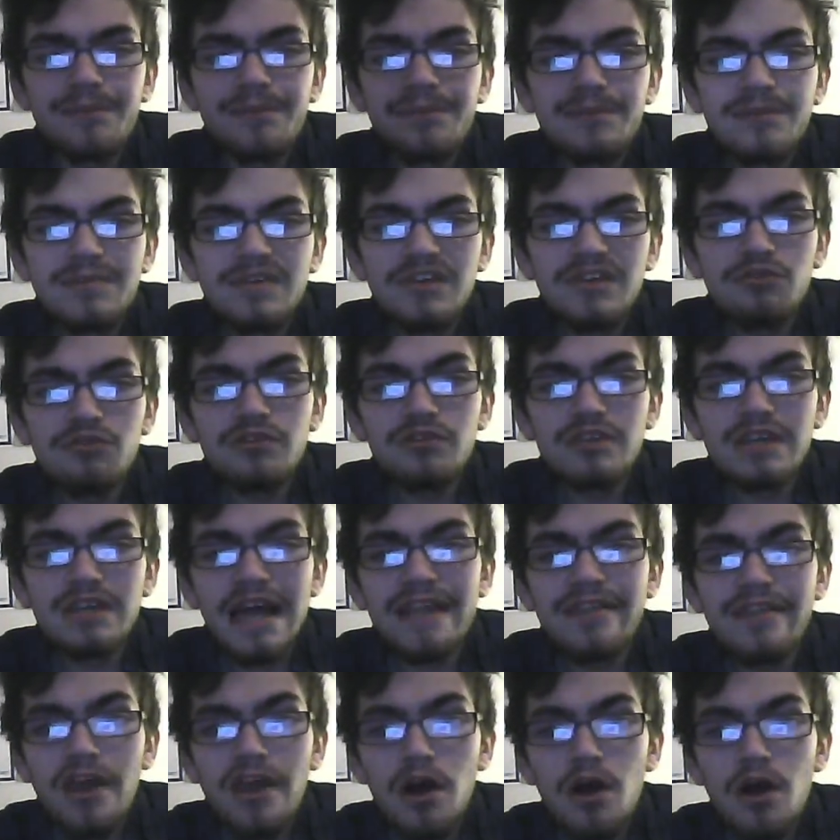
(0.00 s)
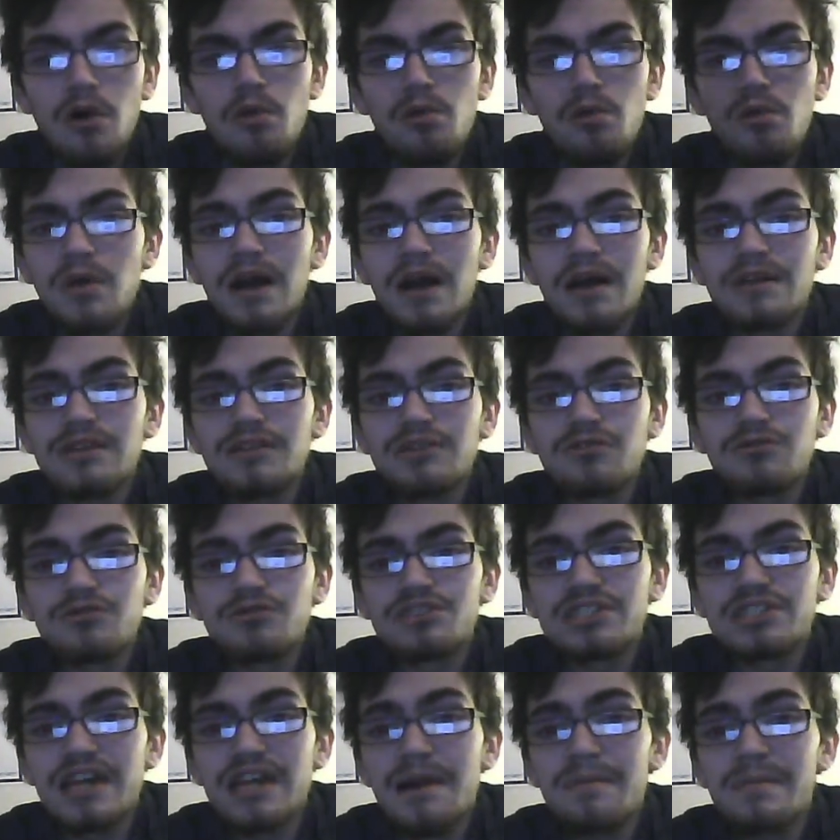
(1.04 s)
Little did I know there
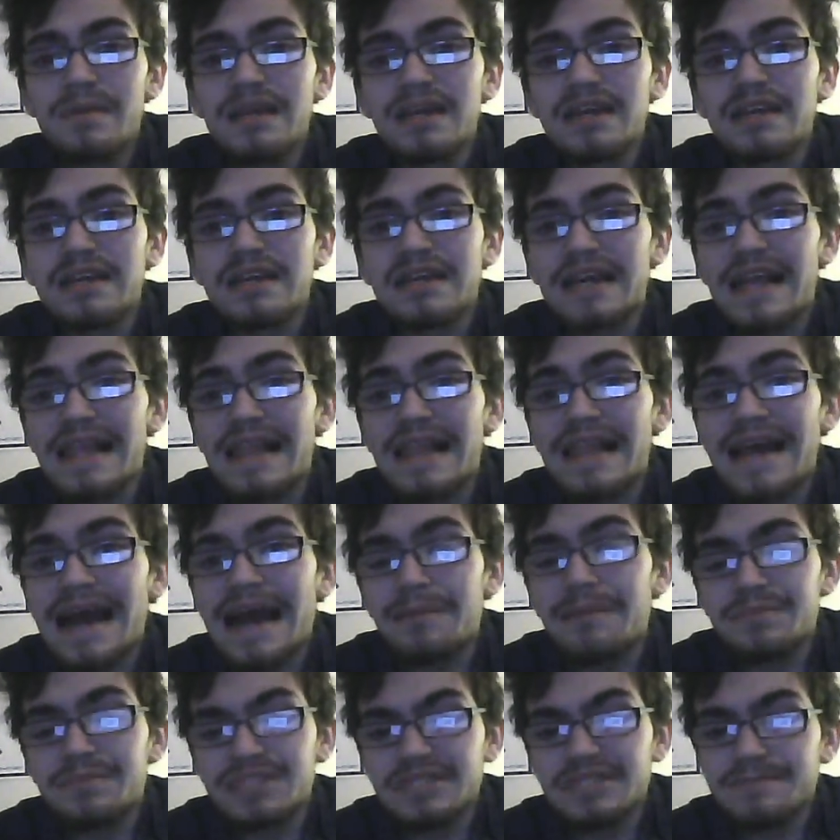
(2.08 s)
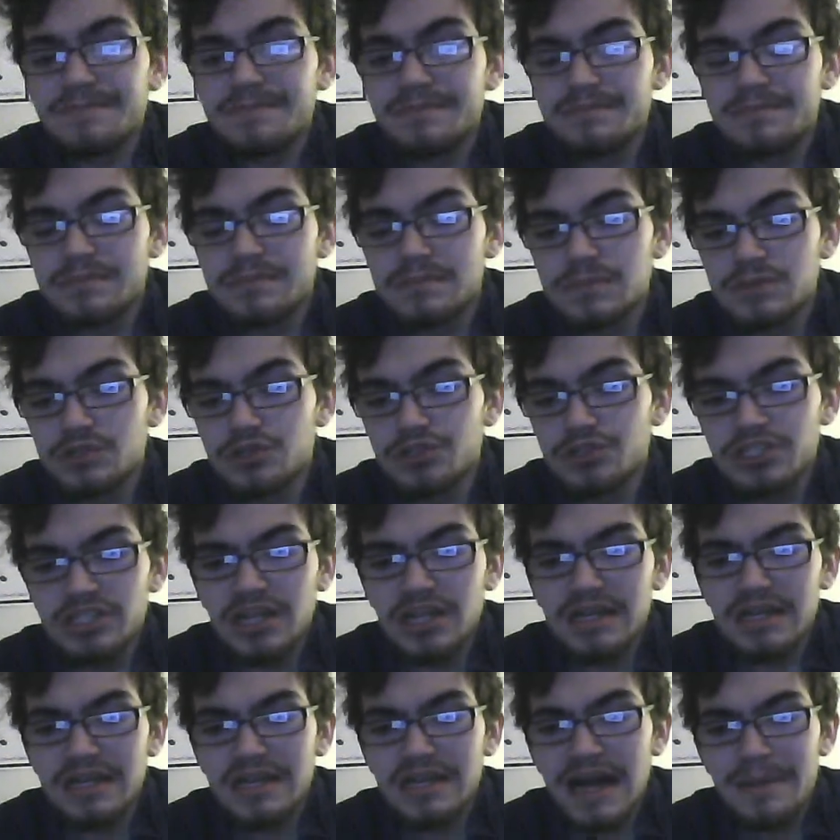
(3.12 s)
was gonna be a collapse. There's
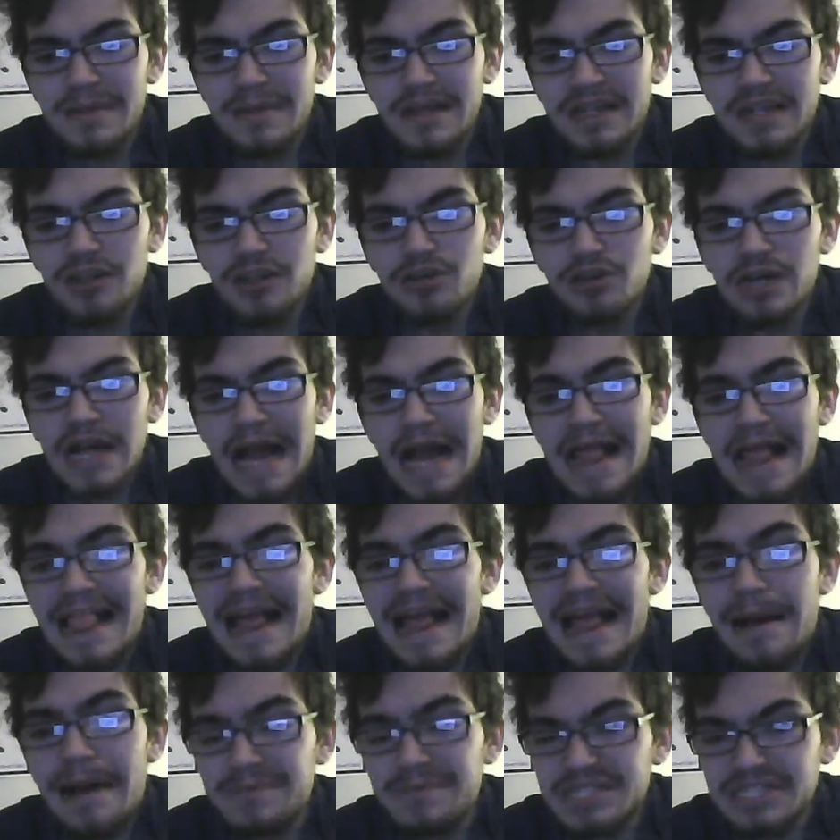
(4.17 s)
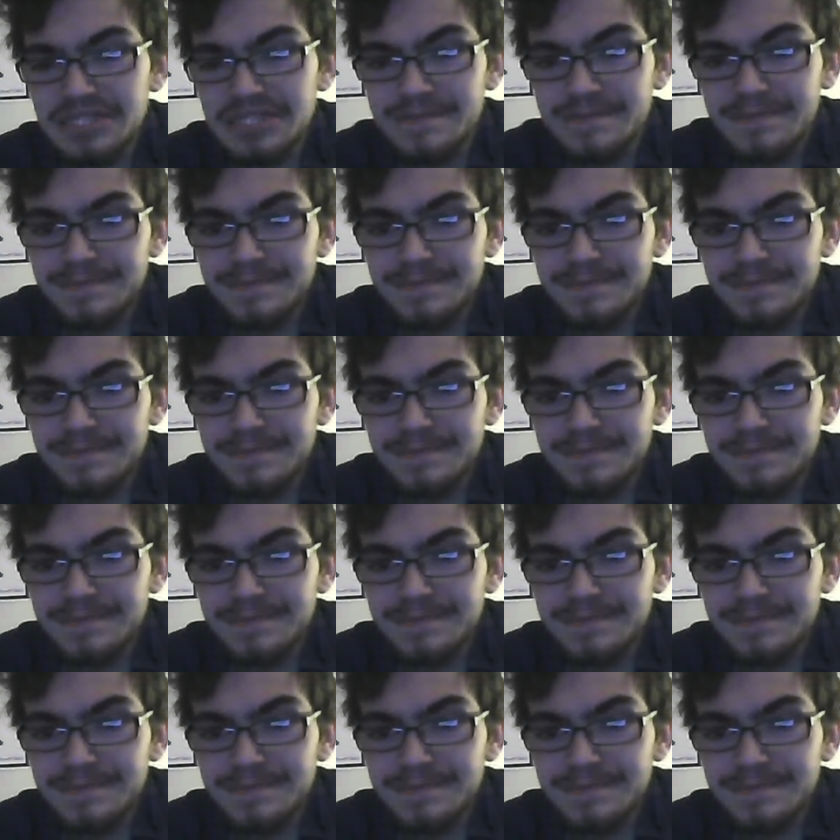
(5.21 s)
gonna be another collapse.